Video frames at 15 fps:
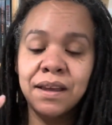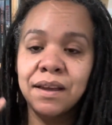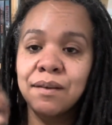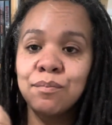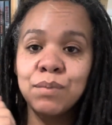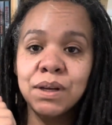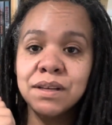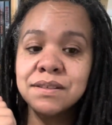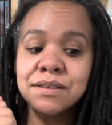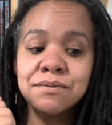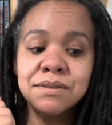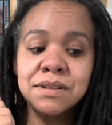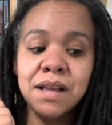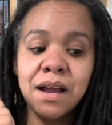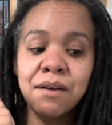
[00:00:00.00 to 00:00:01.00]
because there
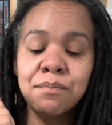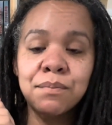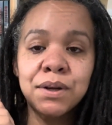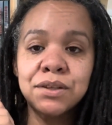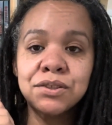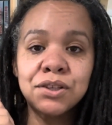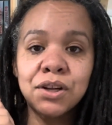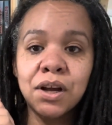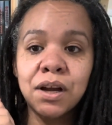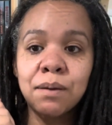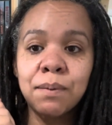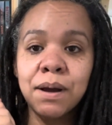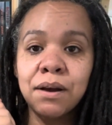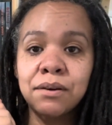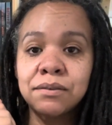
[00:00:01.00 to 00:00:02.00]
was not much to talk
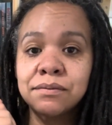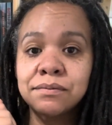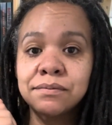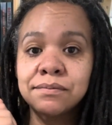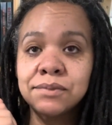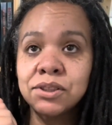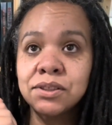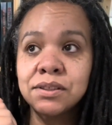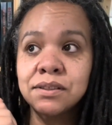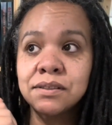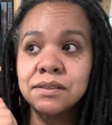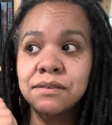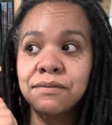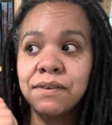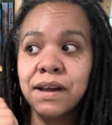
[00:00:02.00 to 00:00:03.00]
about. Just
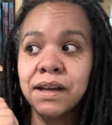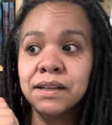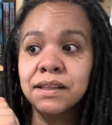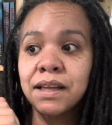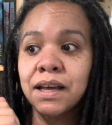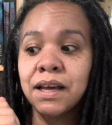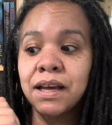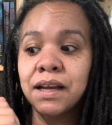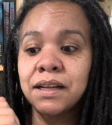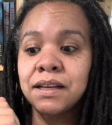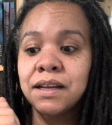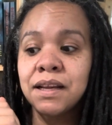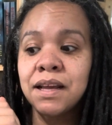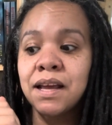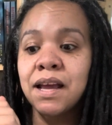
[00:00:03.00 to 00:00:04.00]
the fact that
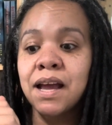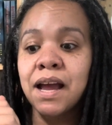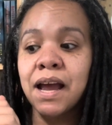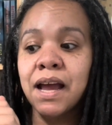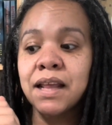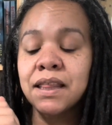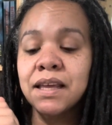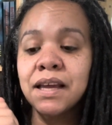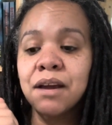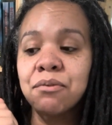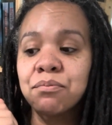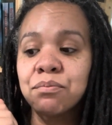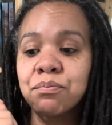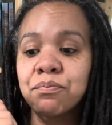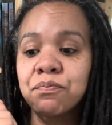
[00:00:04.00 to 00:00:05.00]
I think I
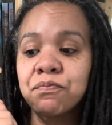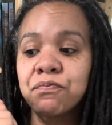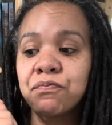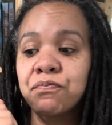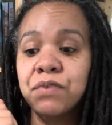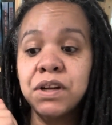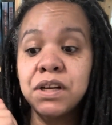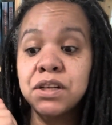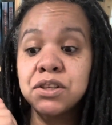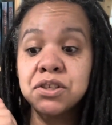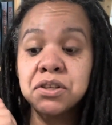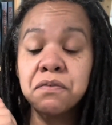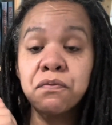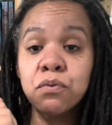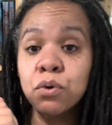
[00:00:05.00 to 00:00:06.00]

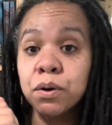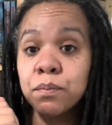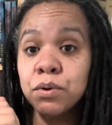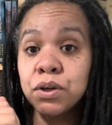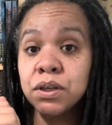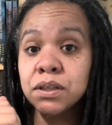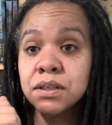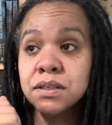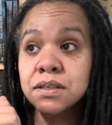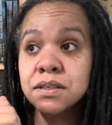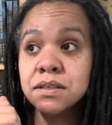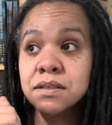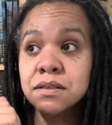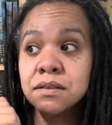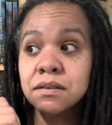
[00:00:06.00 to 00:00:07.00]
finished 4
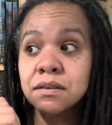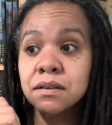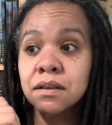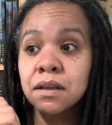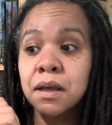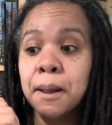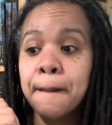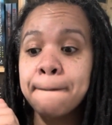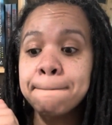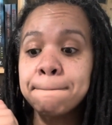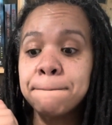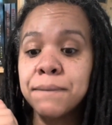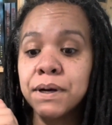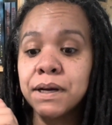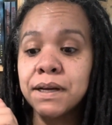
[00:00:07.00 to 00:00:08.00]
books,
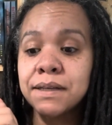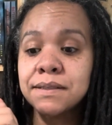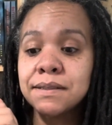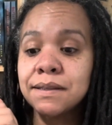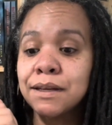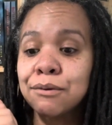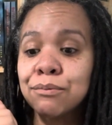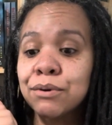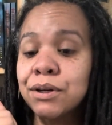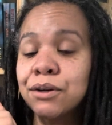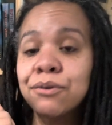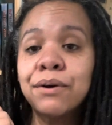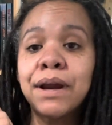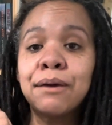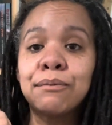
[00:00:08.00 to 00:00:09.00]
but they weren't
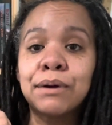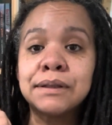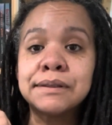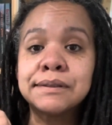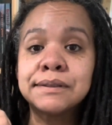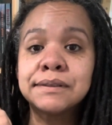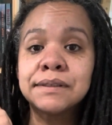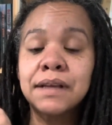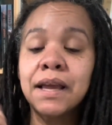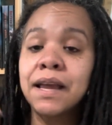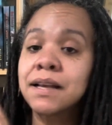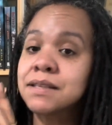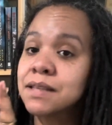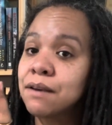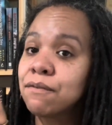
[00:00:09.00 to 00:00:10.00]
great ones.
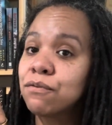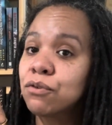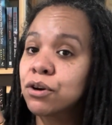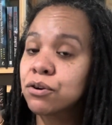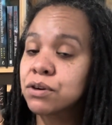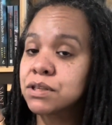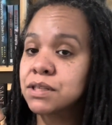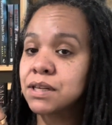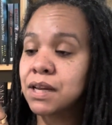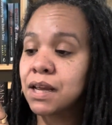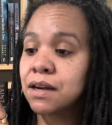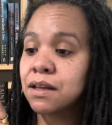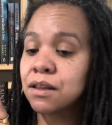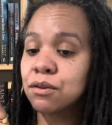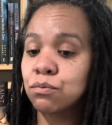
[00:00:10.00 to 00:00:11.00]
Except for Kristen
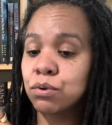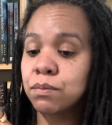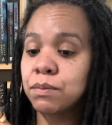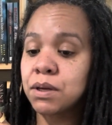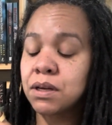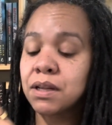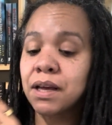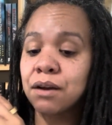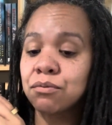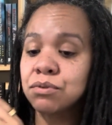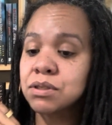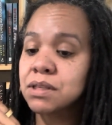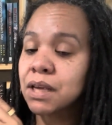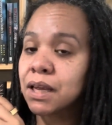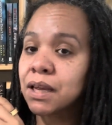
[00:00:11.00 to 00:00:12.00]
Hannah, The Women, that
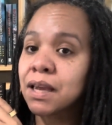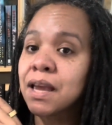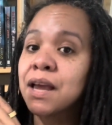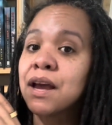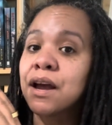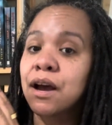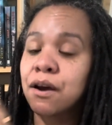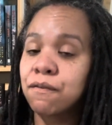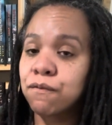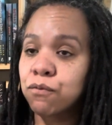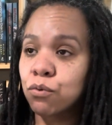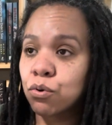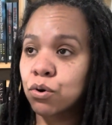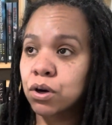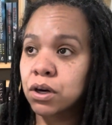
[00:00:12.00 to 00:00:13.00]
was like a
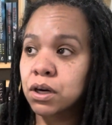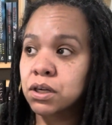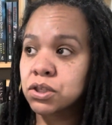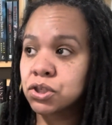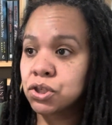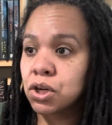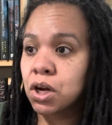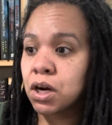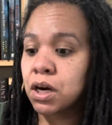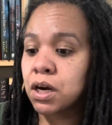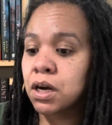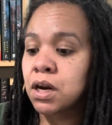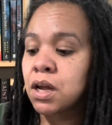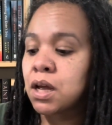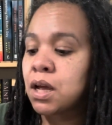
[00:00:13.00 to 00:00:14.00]

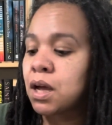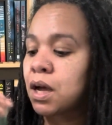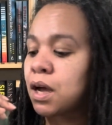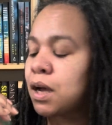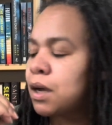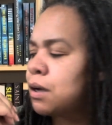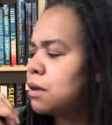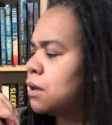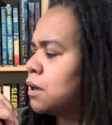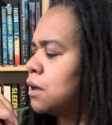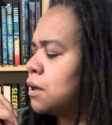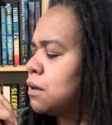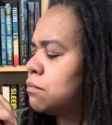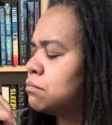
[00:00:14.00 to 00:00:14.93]
4-star. I